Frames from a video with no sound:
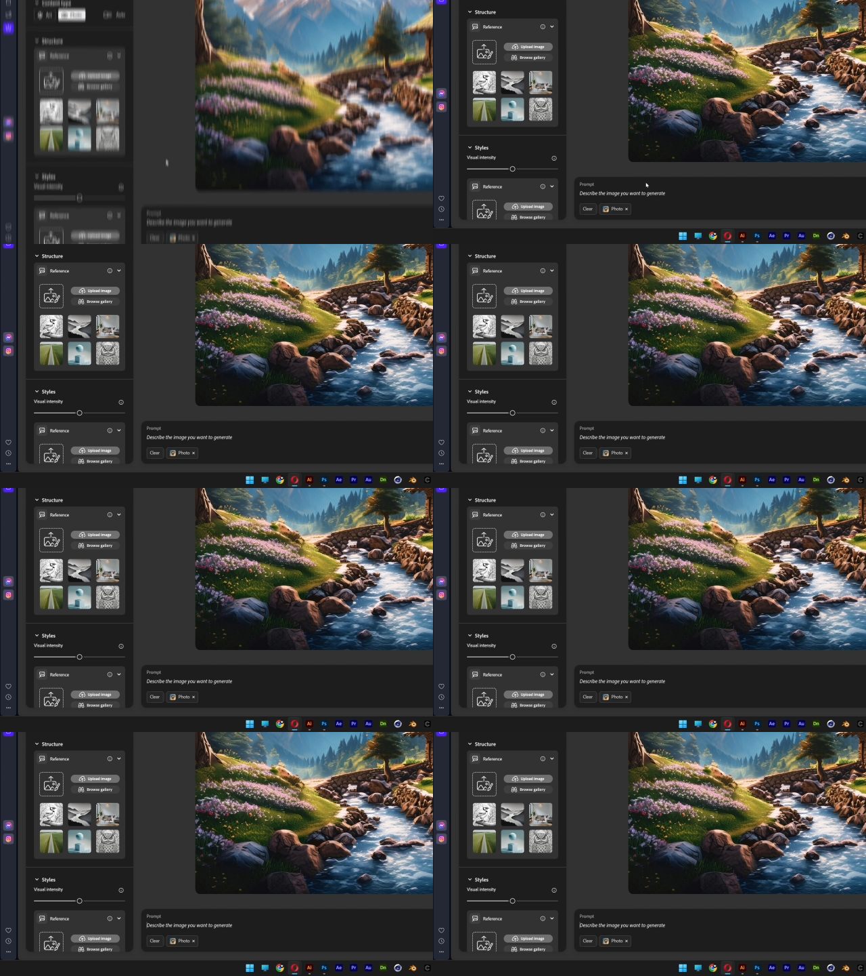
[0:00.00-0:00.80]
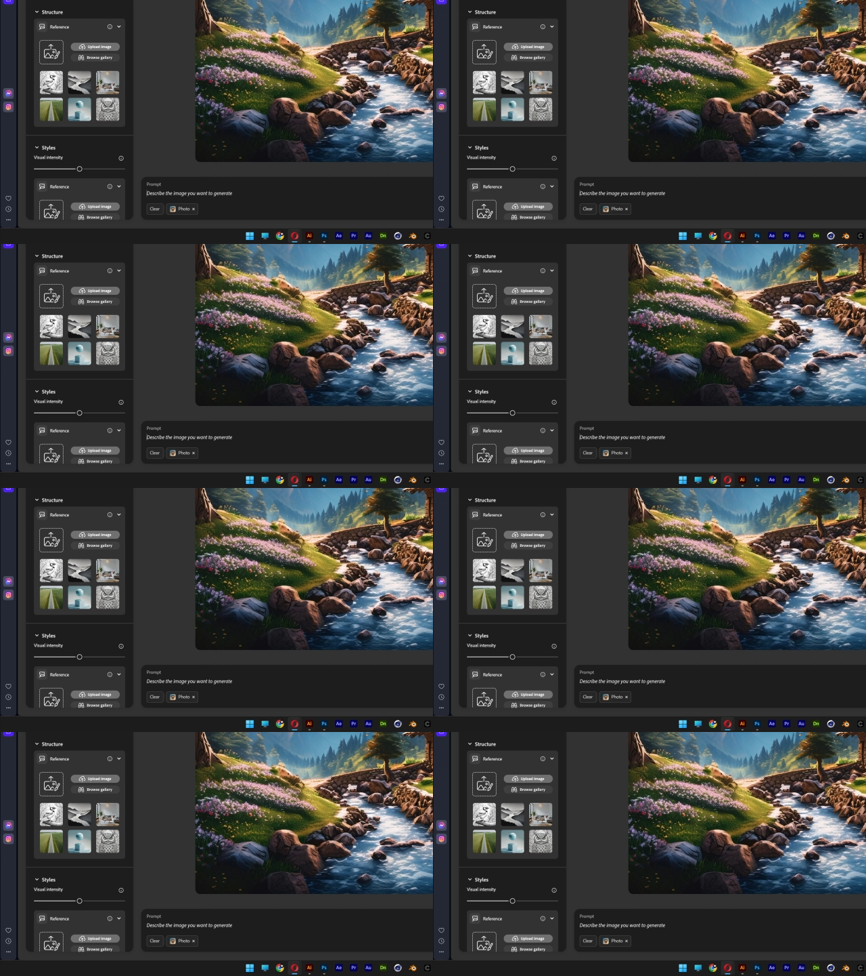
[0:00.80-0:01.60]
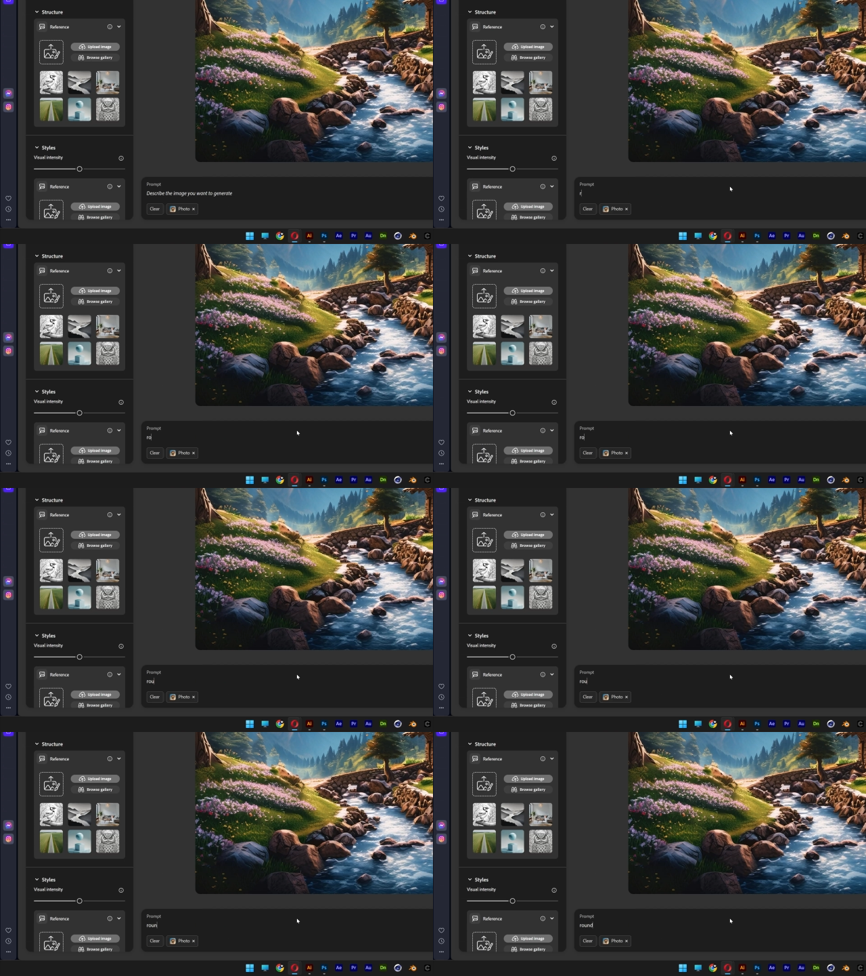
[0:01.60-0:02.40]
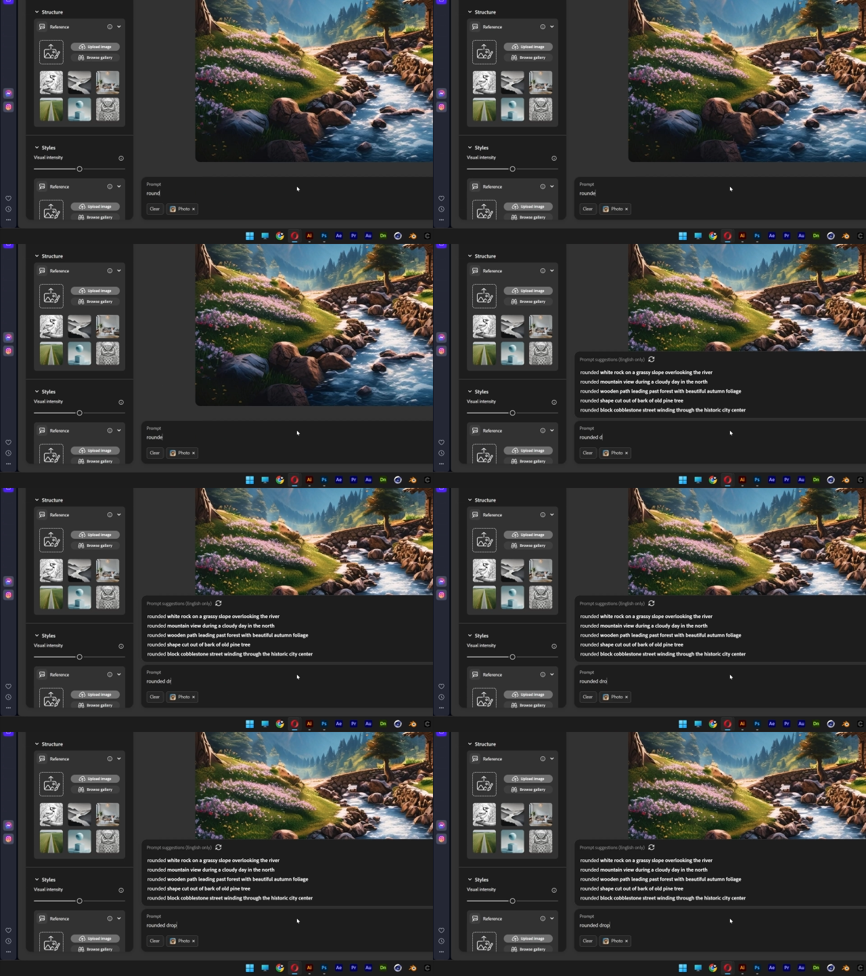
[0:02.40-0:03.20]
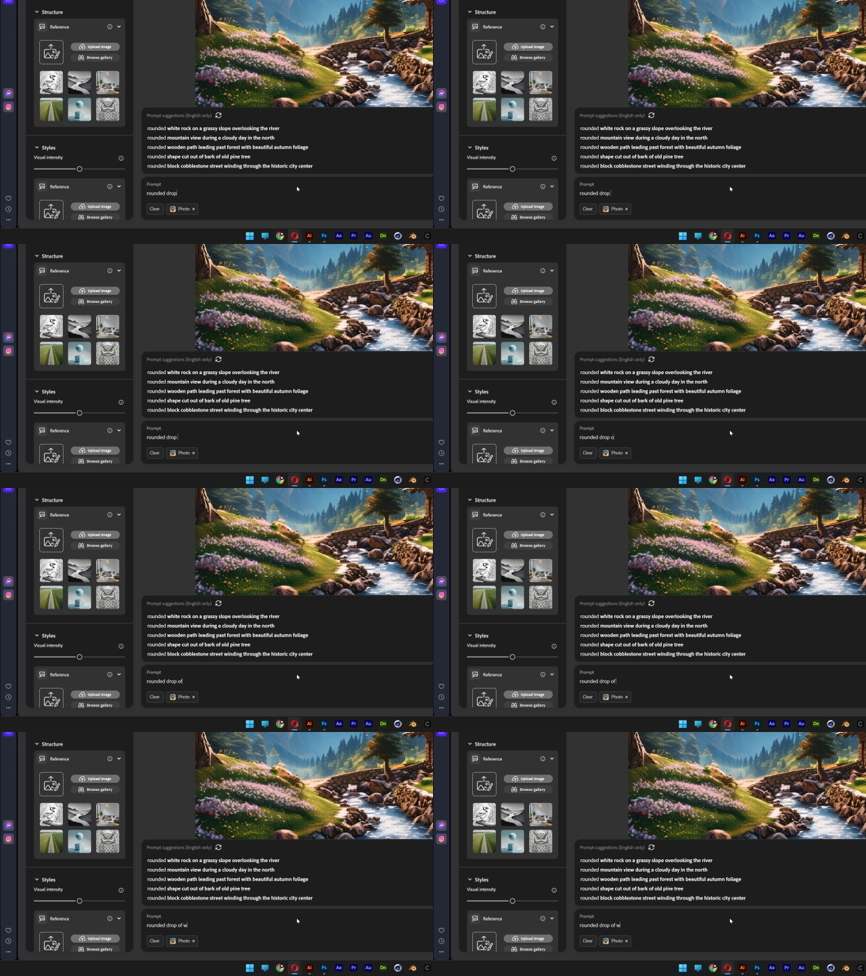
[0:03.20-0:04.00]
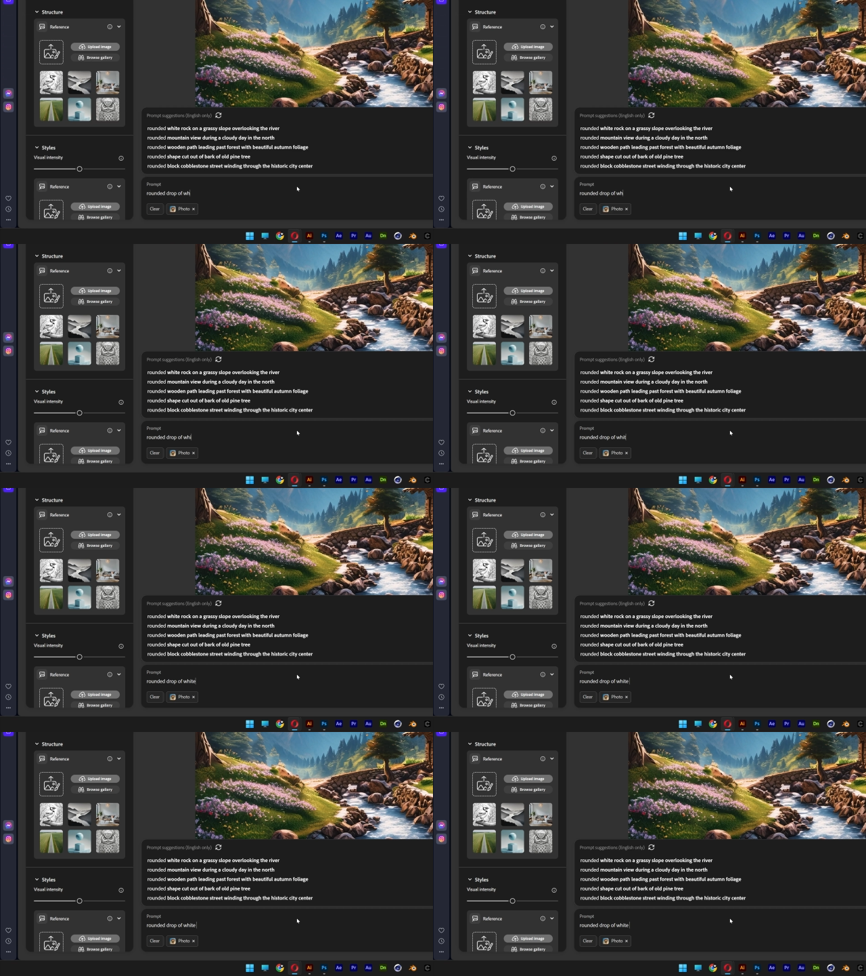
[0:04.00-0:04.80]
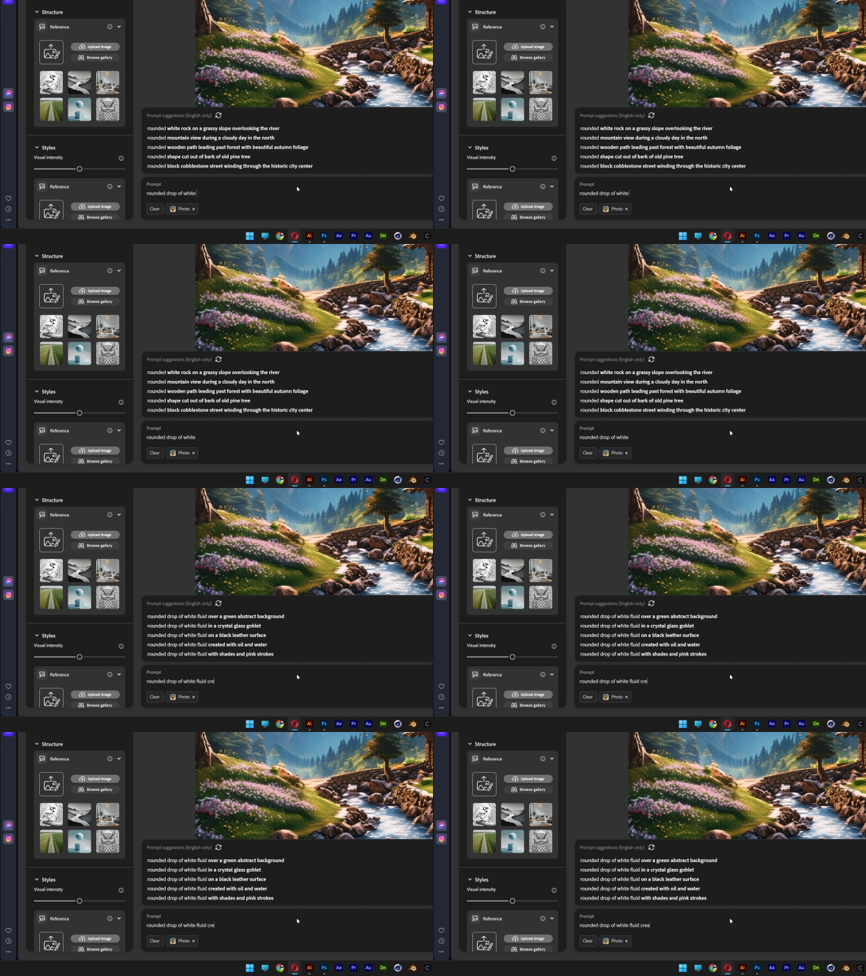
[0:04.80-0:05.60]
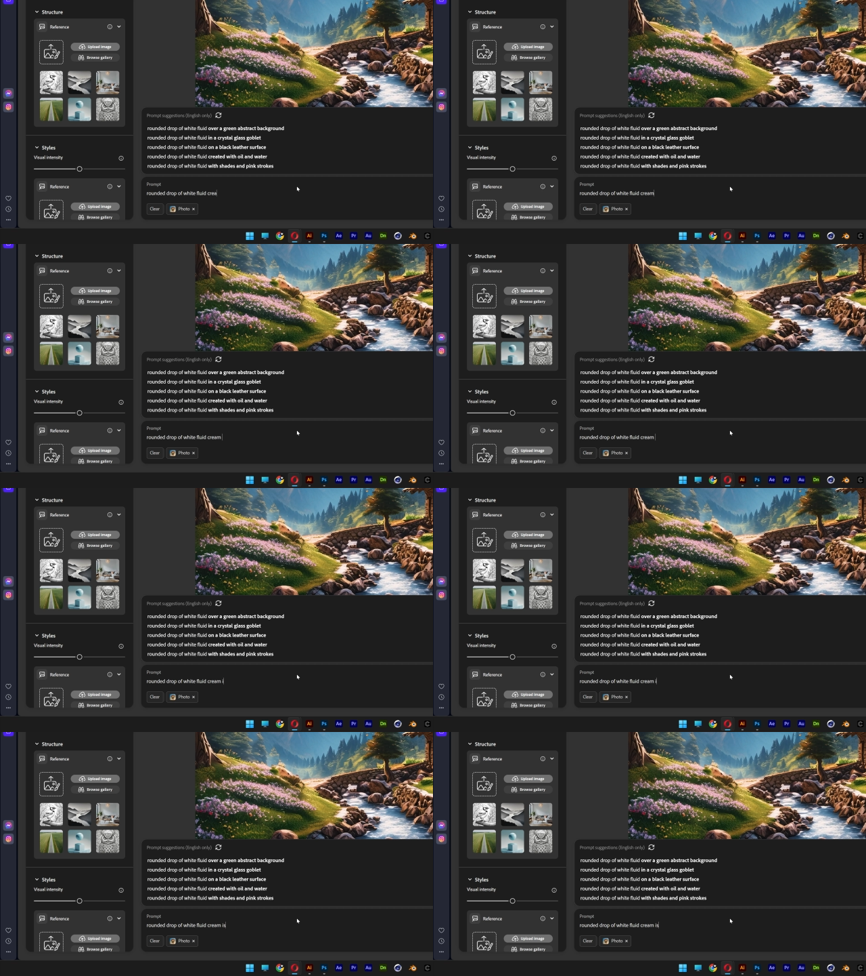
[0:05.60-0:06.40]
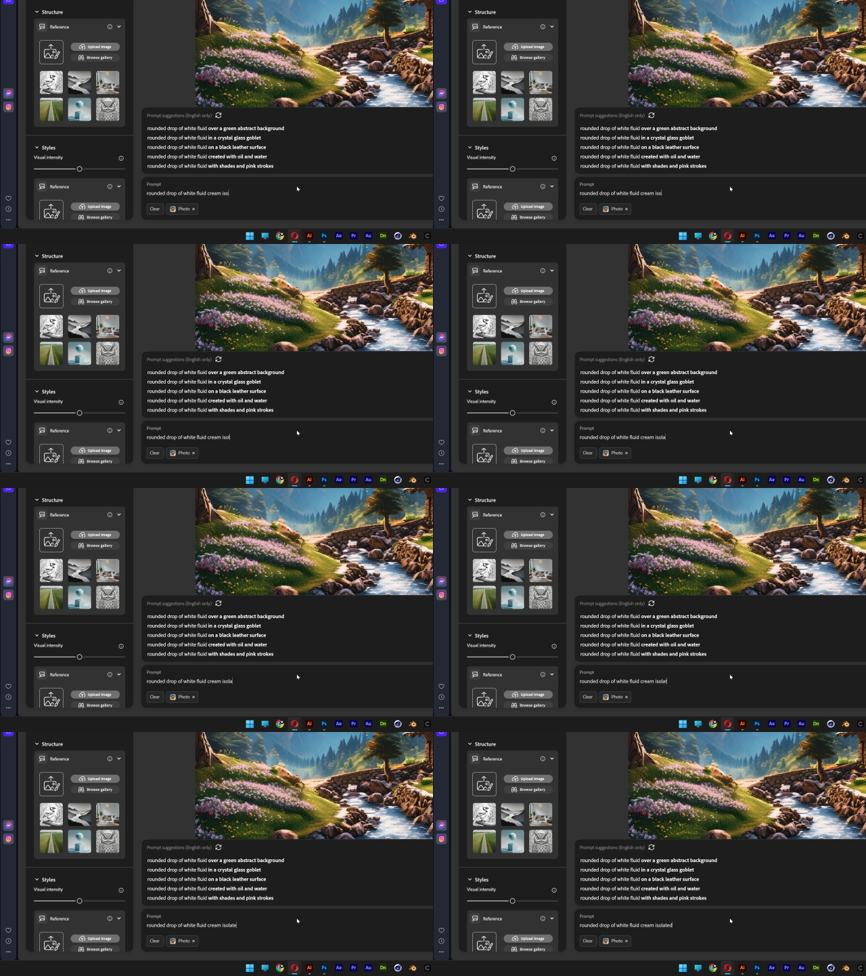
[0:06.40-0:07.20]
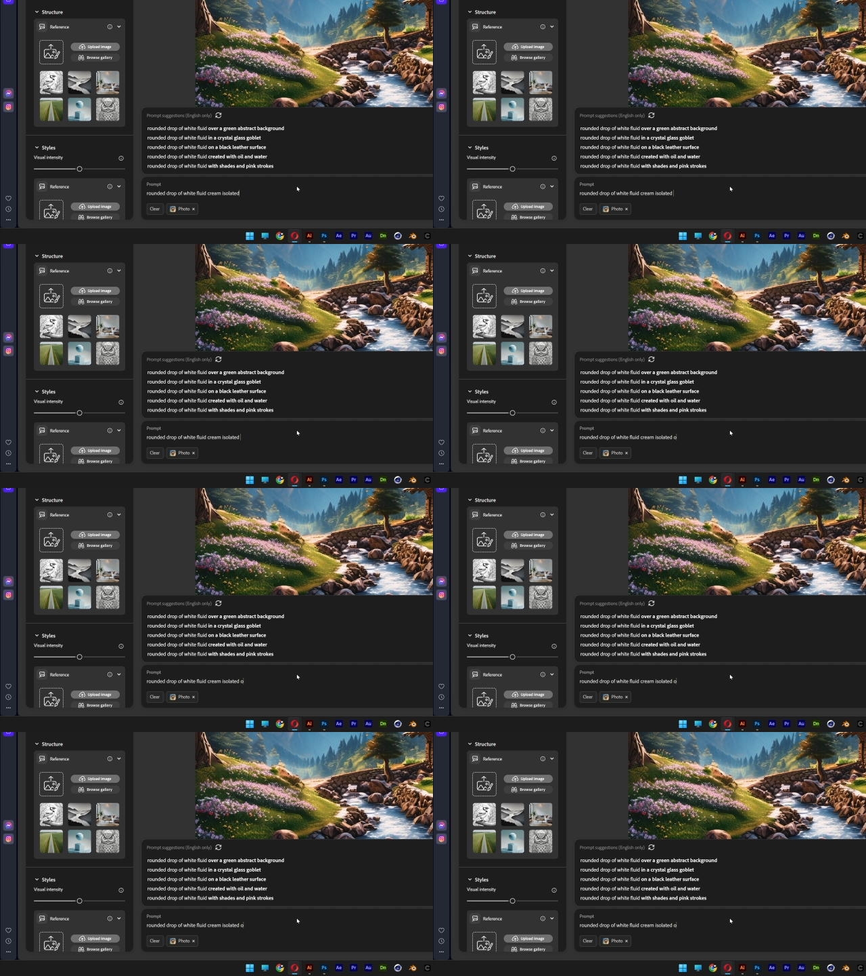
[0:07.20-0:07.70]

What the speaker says: Nobody's mouth can be seen.